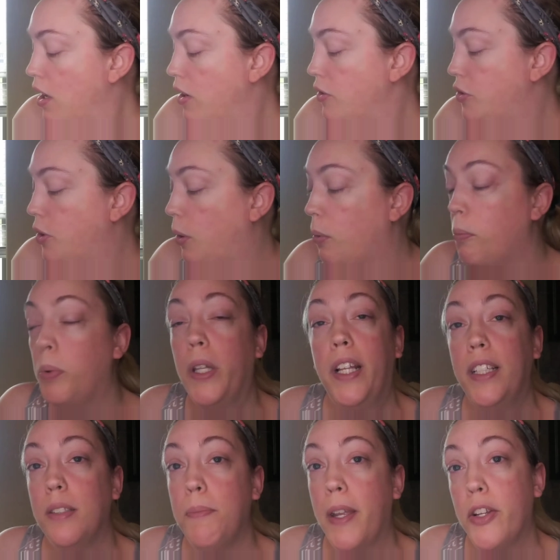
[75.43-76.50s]
So
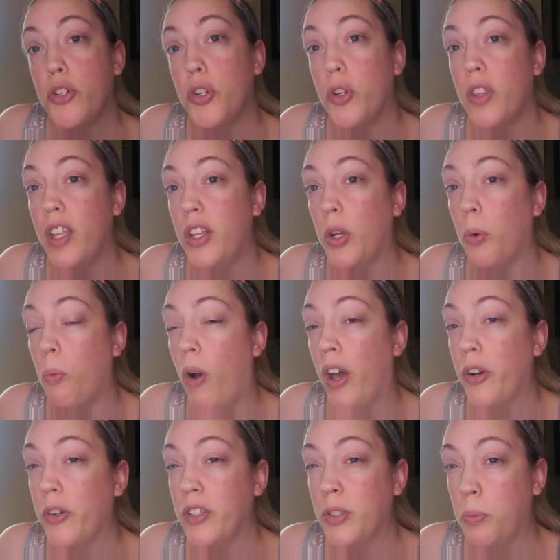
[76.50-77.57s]
please make sure that your
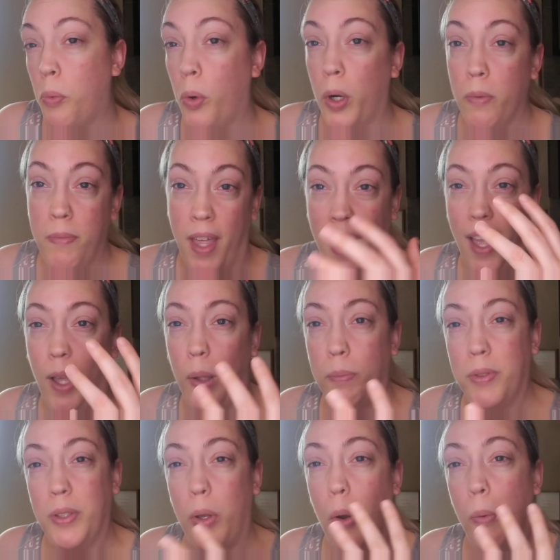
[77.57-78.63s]
water is warm. That
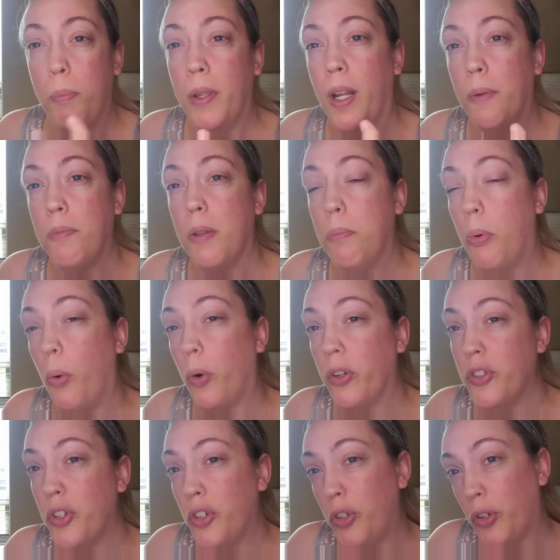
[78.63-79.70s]
helps open up the
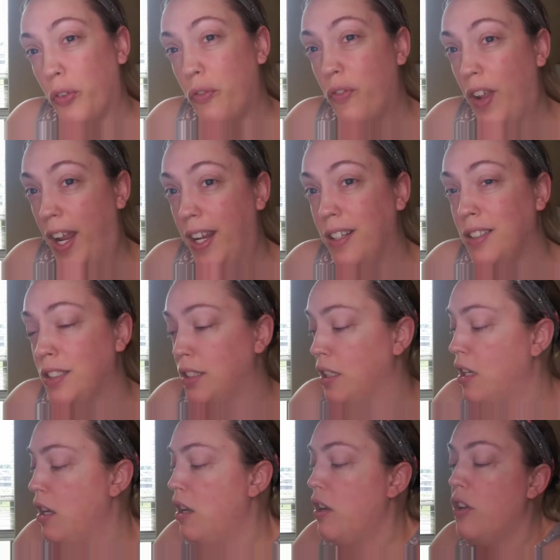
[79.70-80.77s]
pores on your face
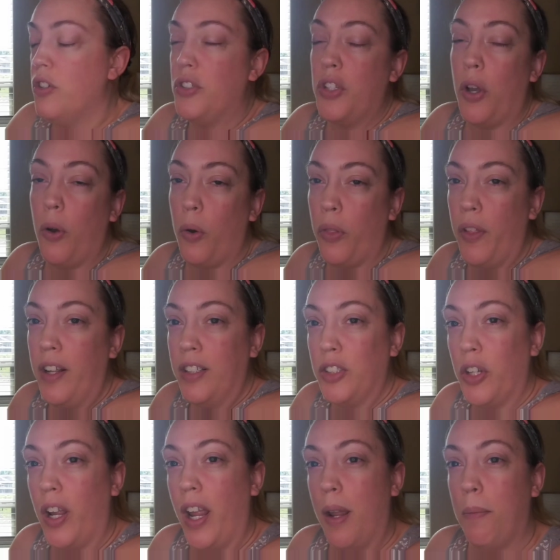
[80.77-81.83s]
so things are
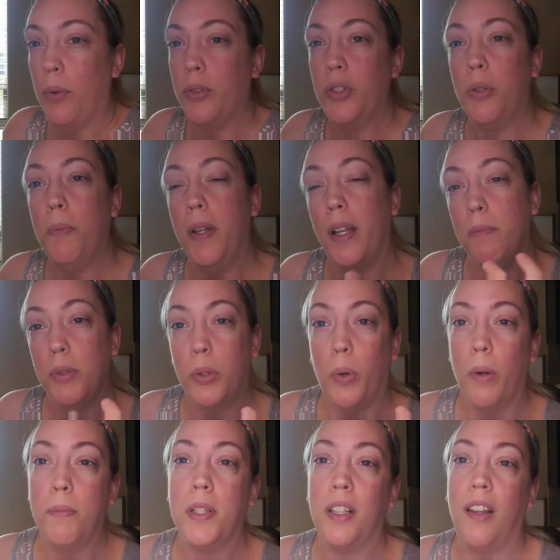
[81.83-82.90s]
able to be
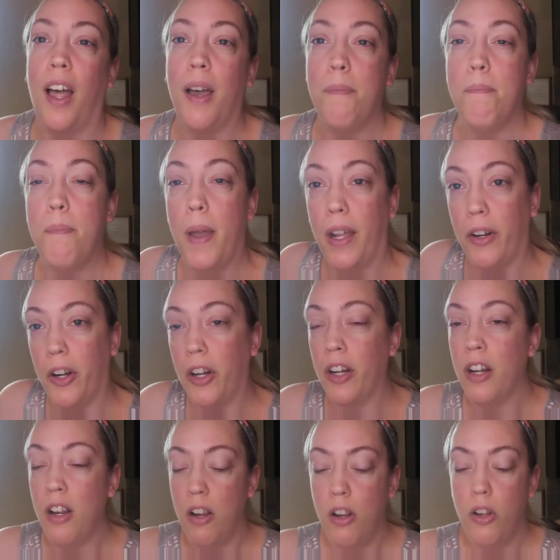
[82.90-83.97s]
absorbed a lot better.
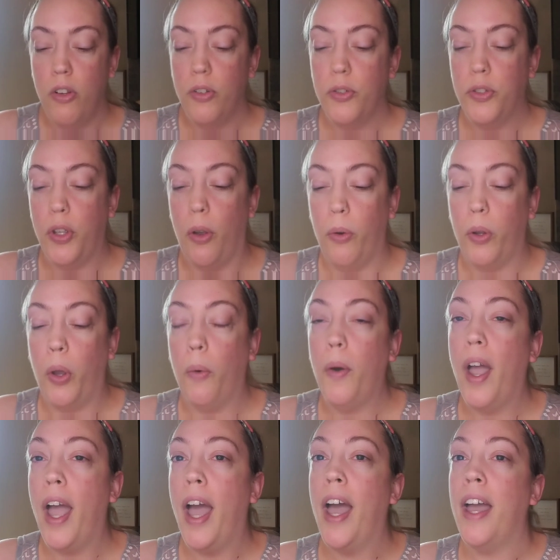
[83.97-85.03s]
So go
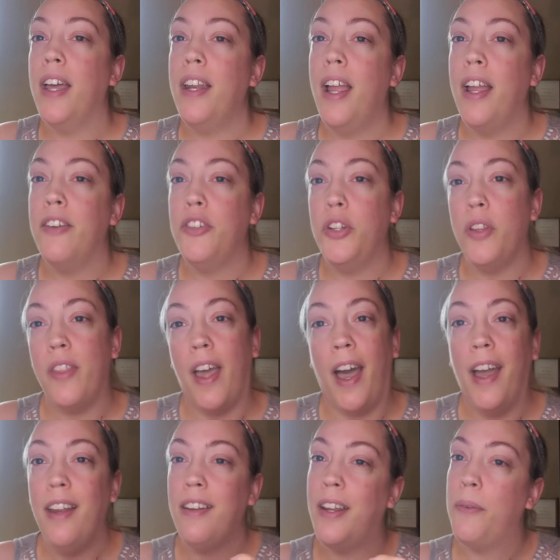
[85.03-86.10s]
ahead and do
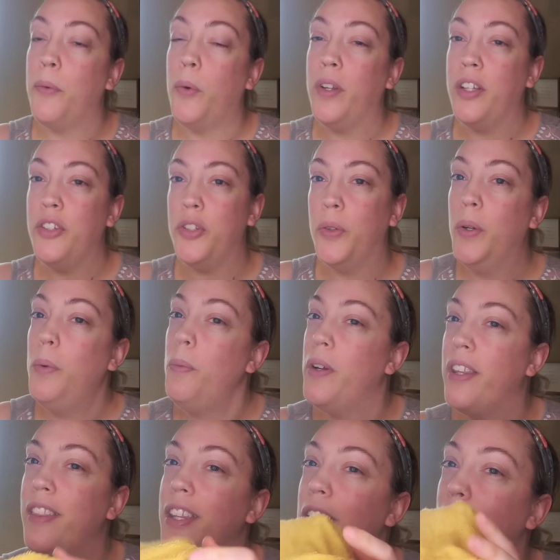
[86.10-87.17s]
that, and I'm going to do it
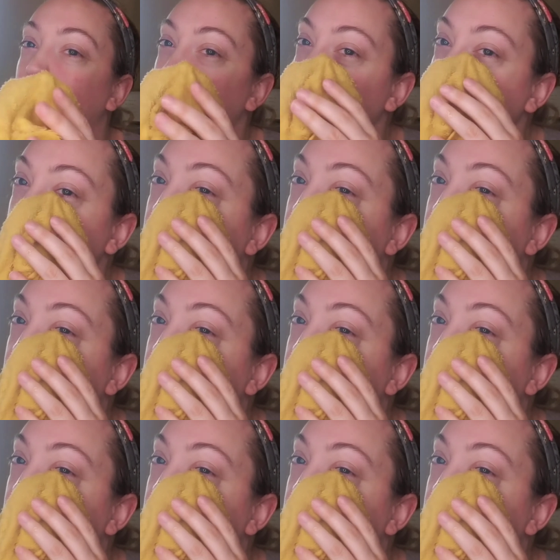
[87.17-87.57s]
with you.